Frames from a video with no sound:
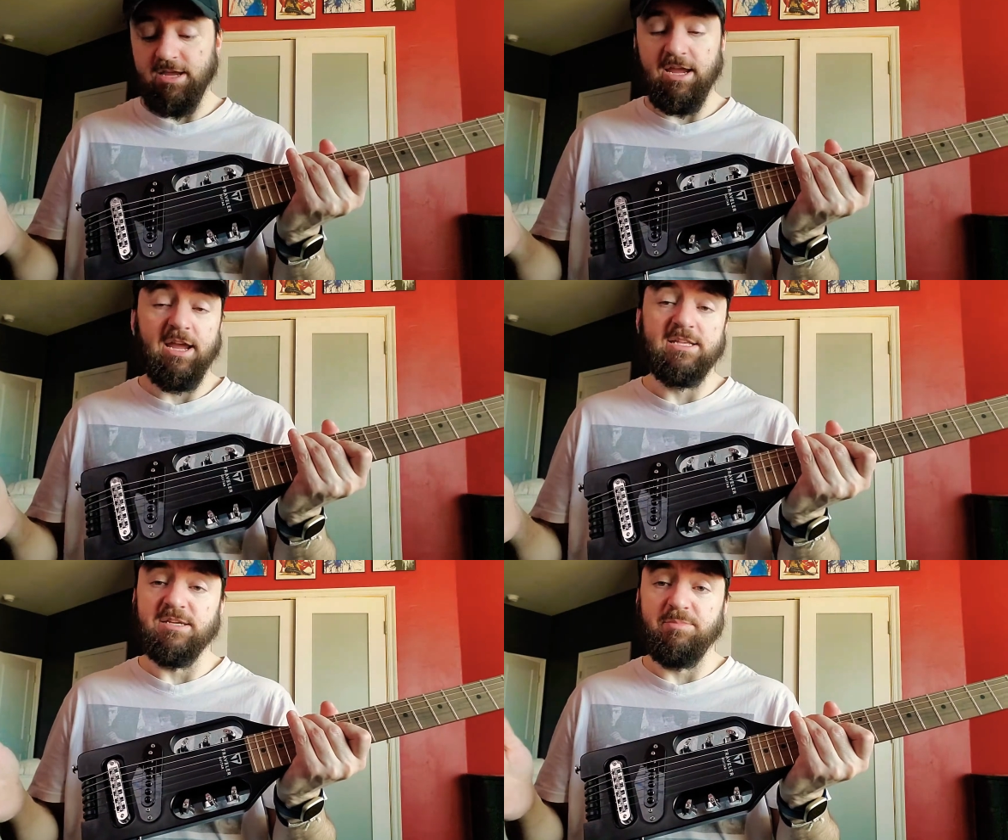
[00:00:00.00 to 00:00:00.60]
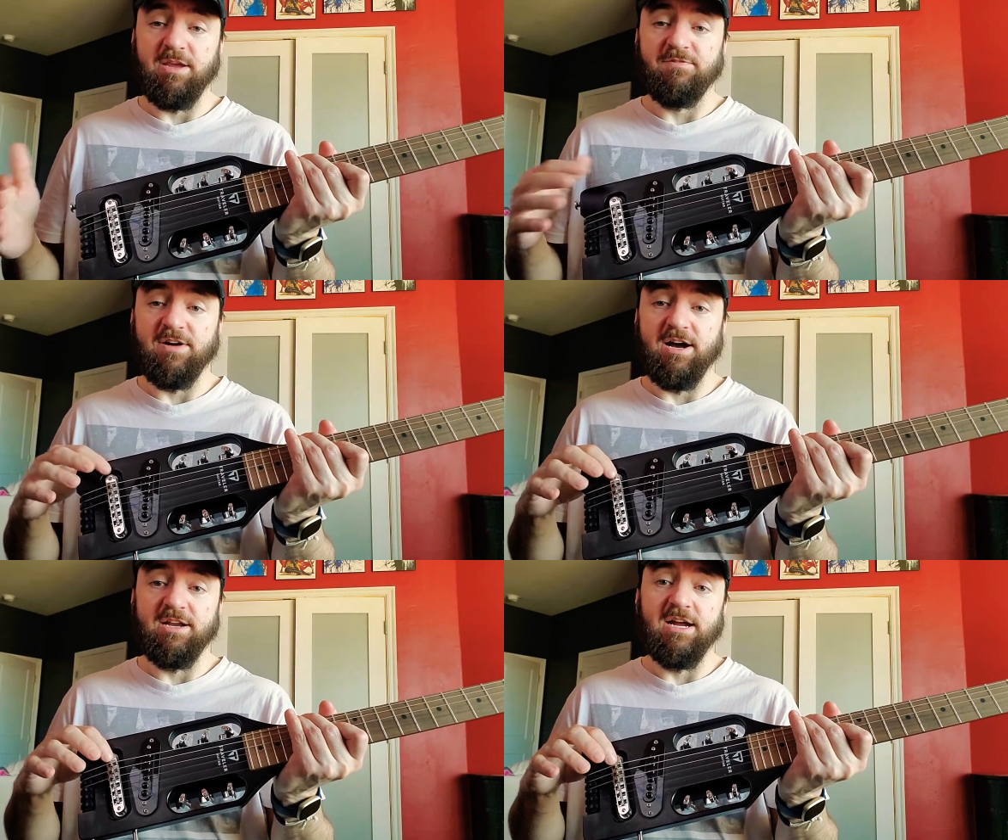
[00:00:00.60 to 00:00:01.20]
It ends up being
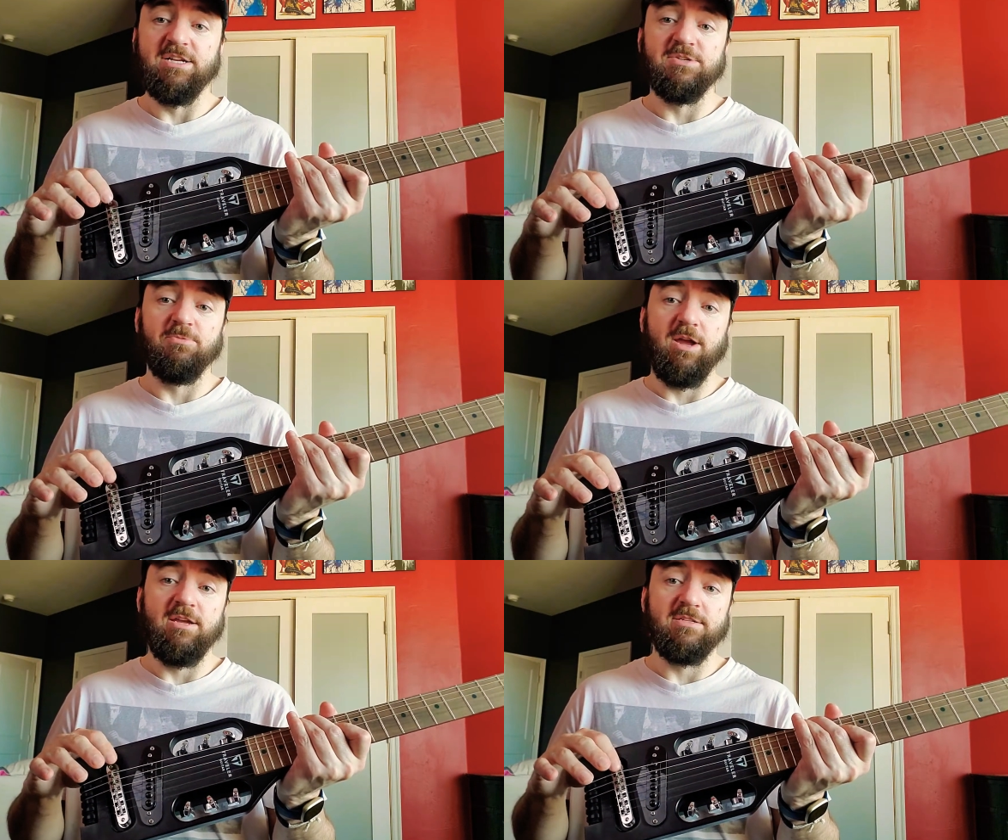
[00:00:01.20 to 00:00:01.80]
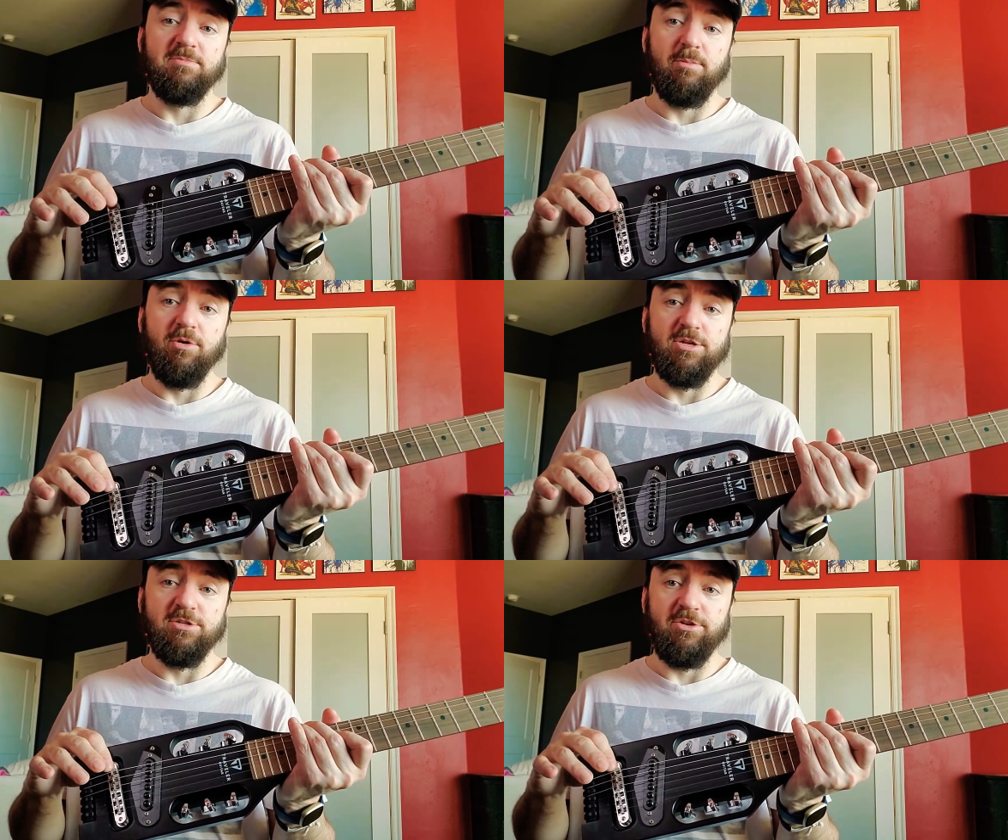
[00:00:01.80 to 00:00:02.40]
fine. I just raised my
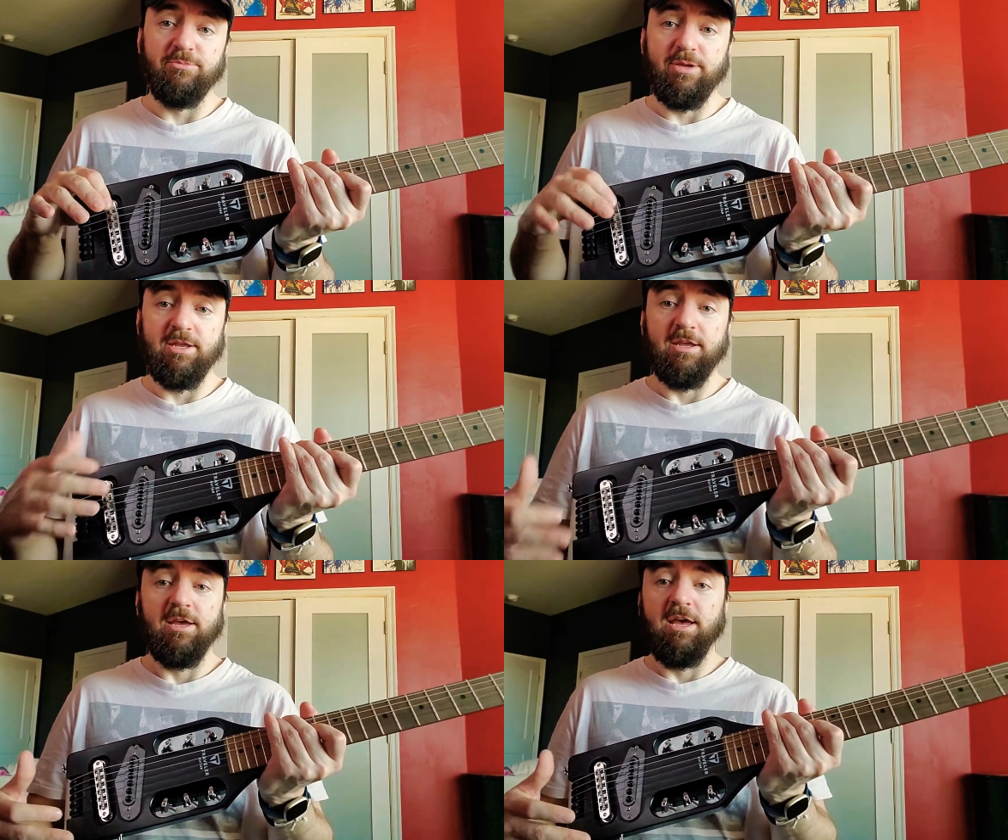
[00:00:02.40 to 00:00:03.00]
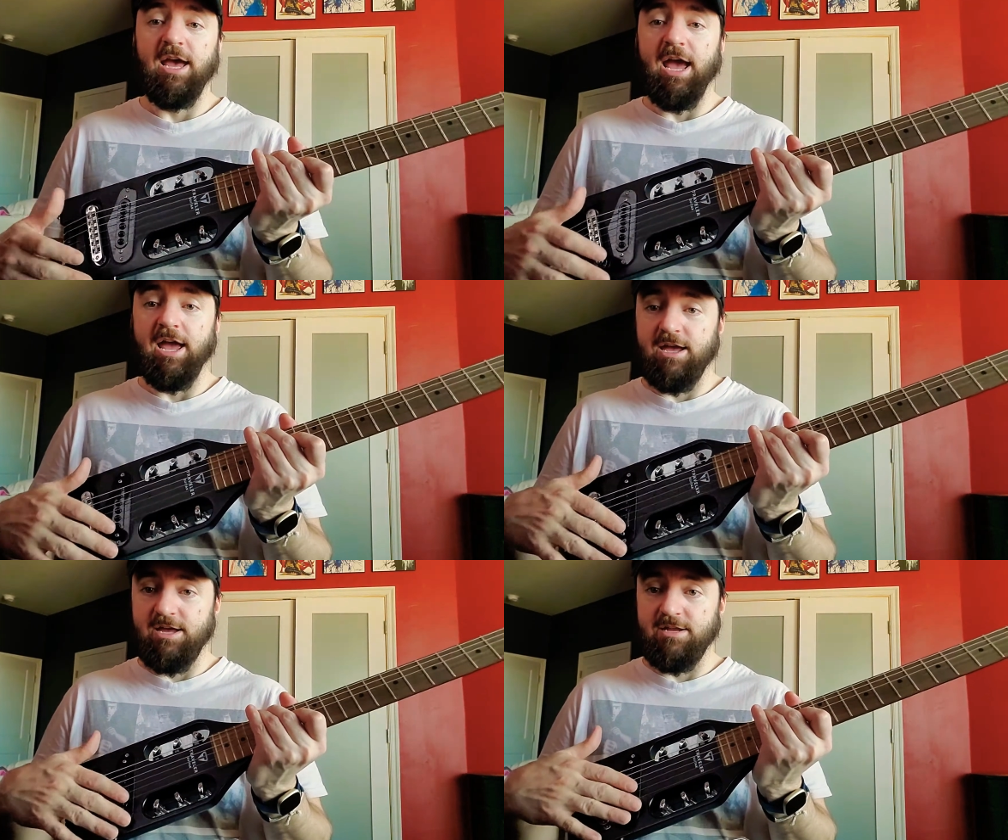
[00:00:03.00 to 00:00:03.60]
bridge a little bit
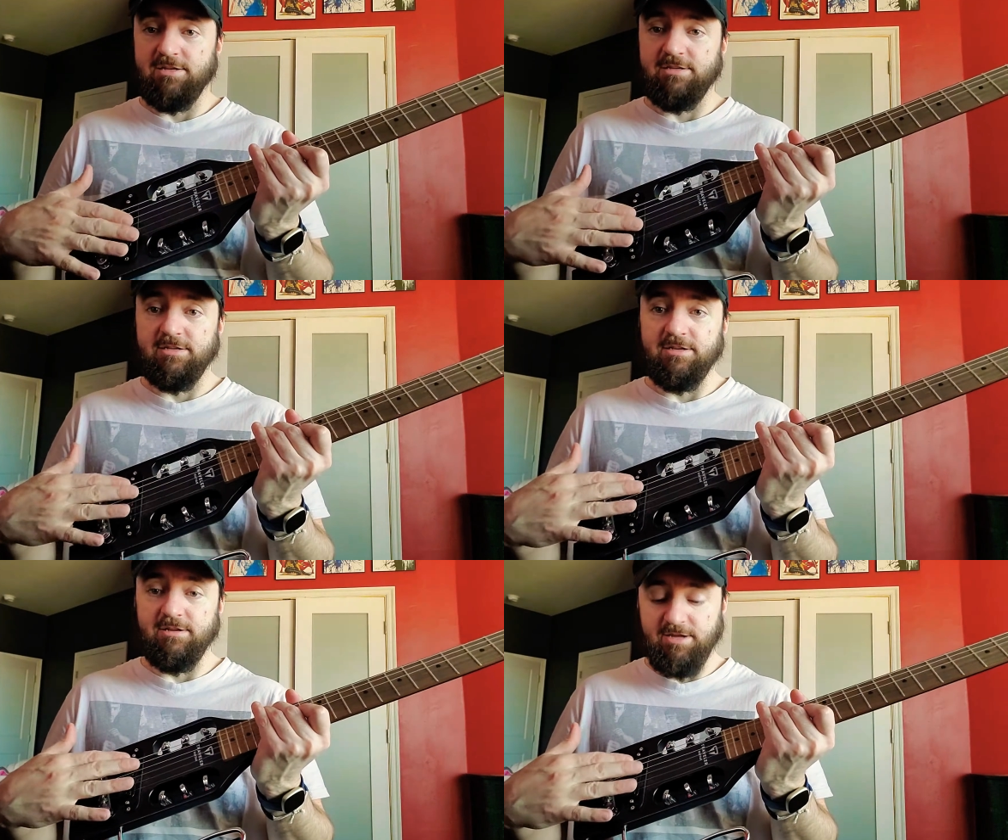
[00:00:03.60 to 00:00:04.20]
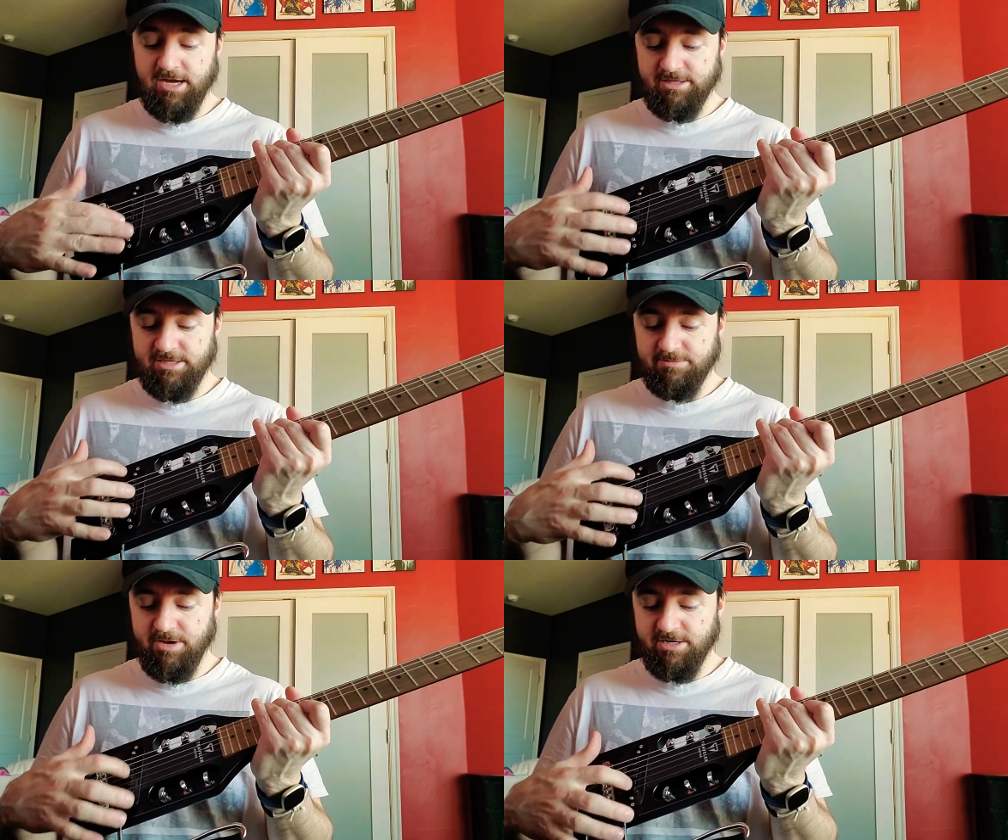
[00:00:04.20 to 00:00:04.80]
and got
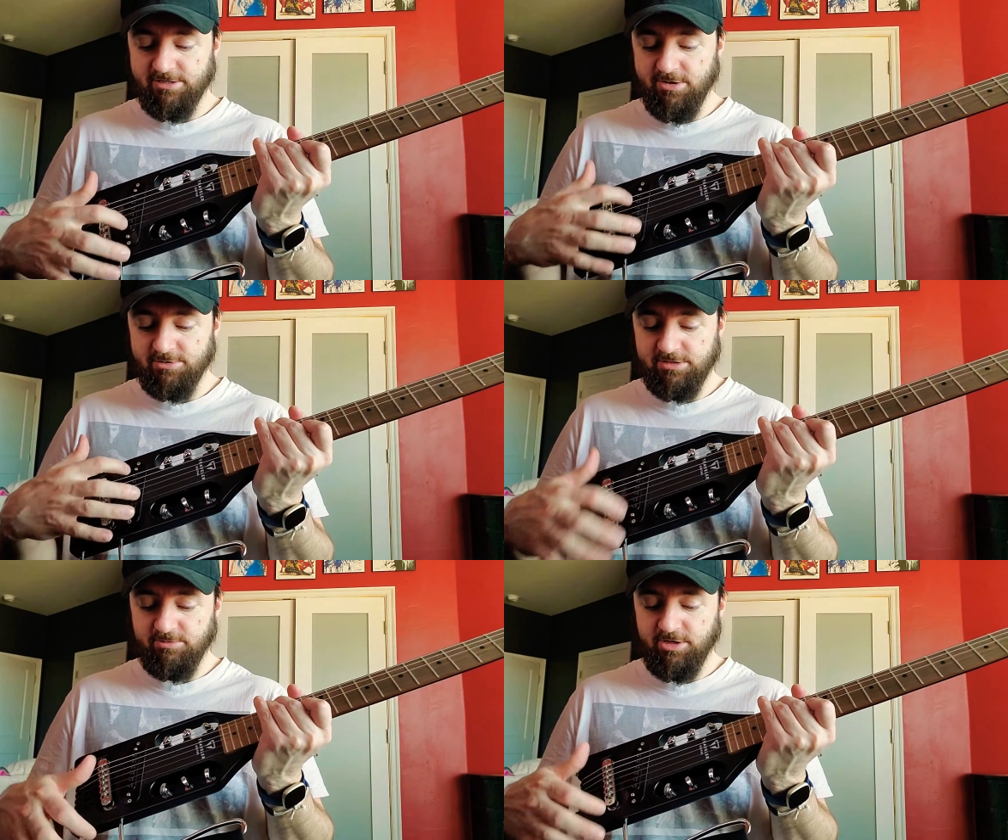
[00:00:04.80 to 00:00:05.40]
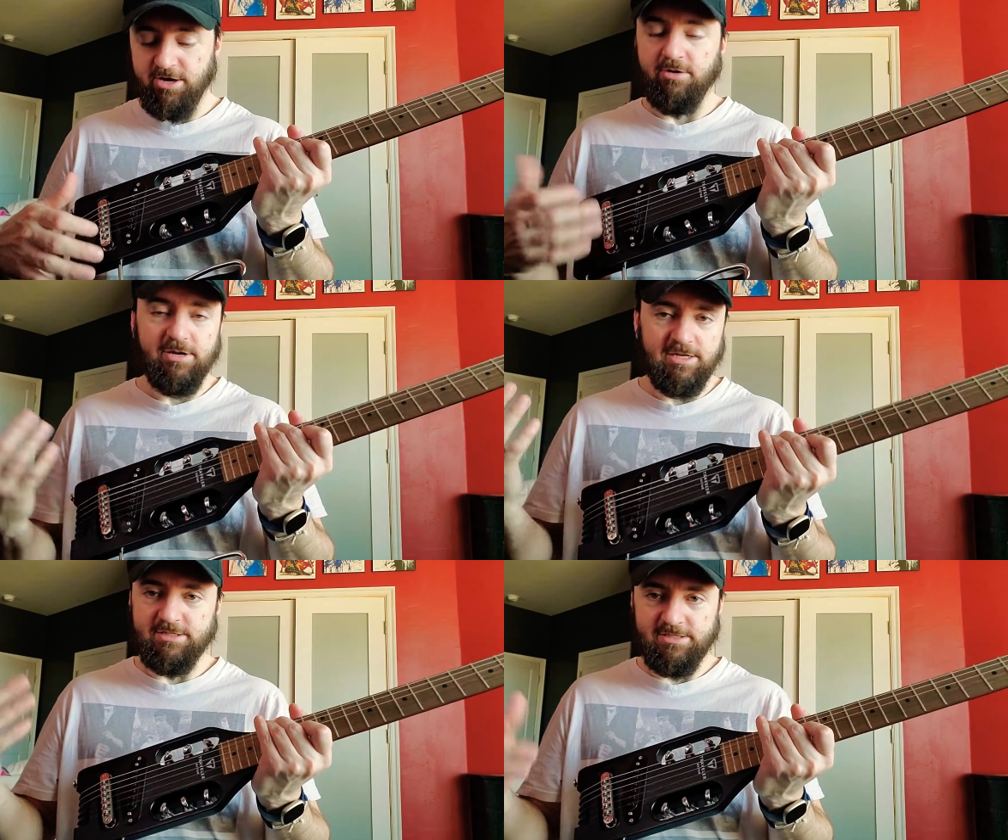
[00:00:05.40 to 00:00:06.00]
this about as low as it would go,
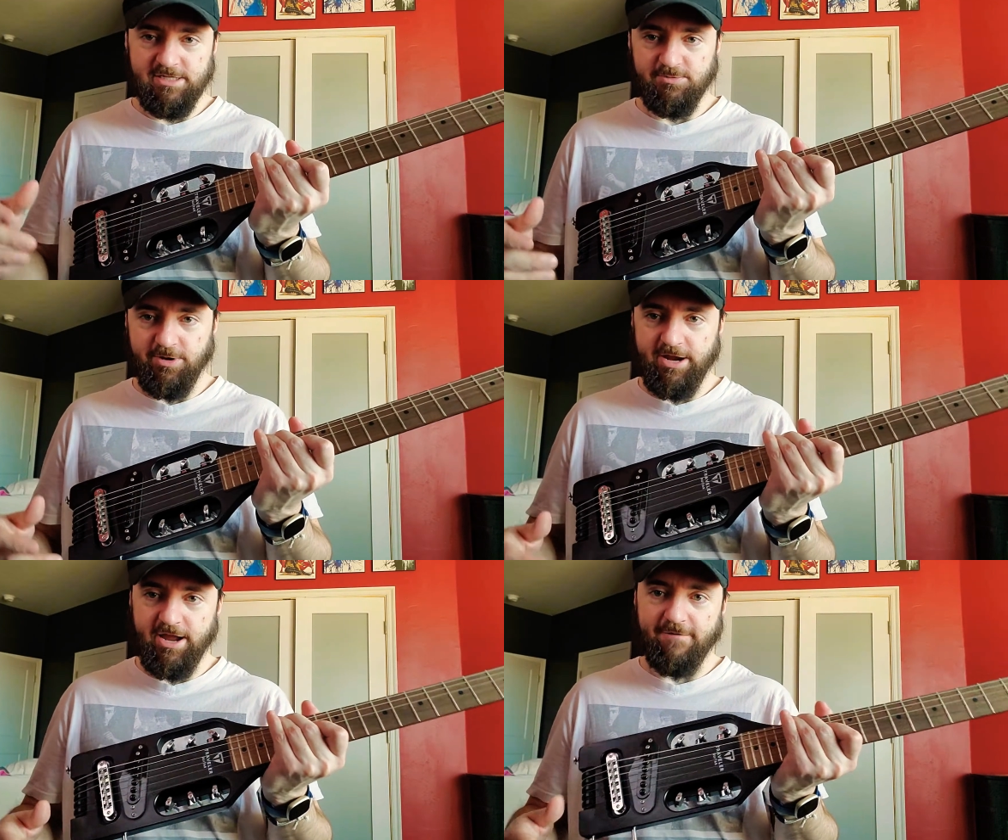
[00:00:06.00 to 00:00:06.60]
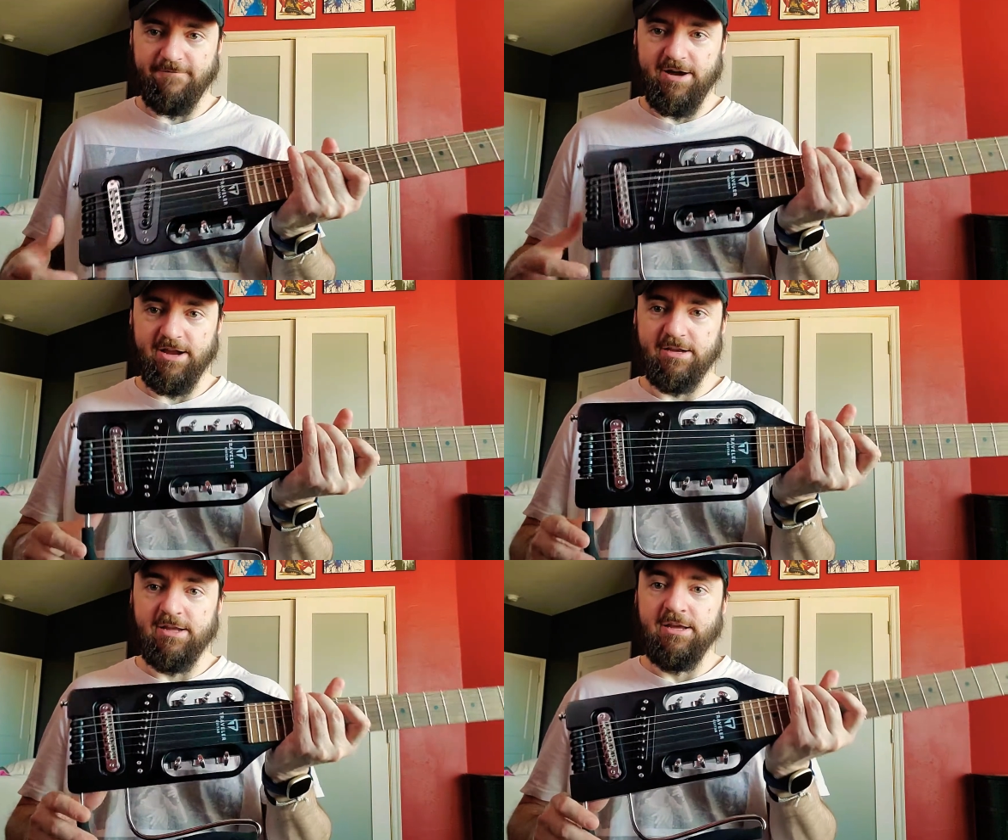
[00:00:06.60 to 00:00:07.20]
and it's working out
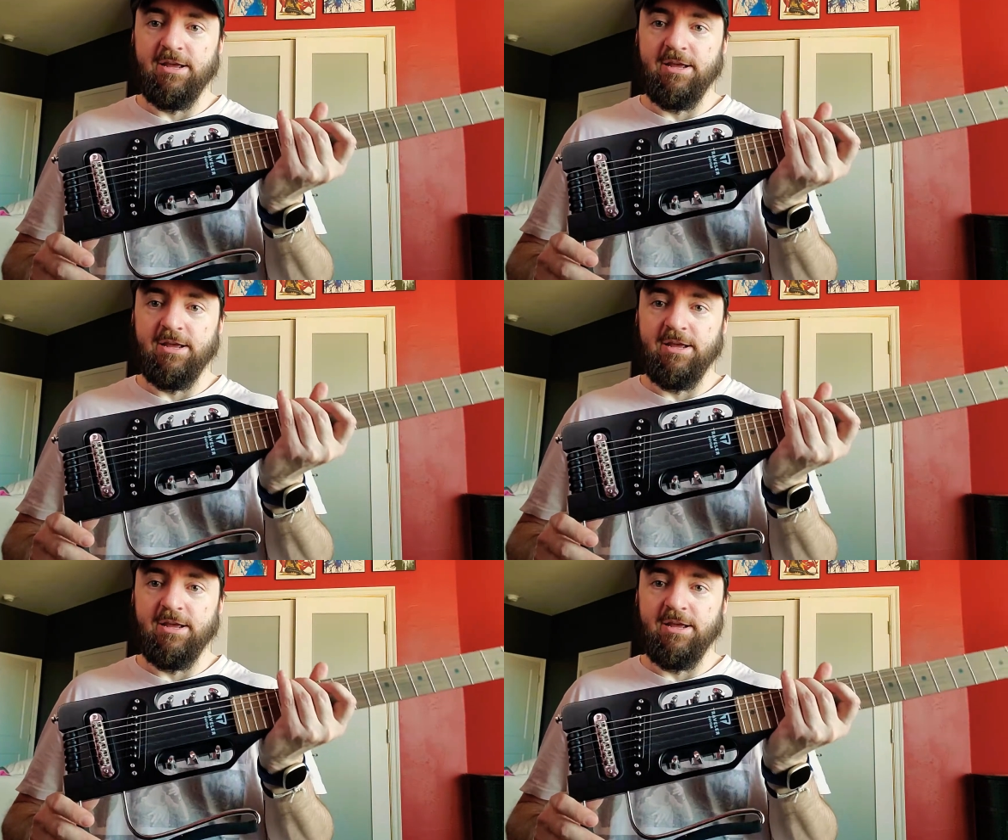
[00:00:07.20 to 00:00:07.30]
fine.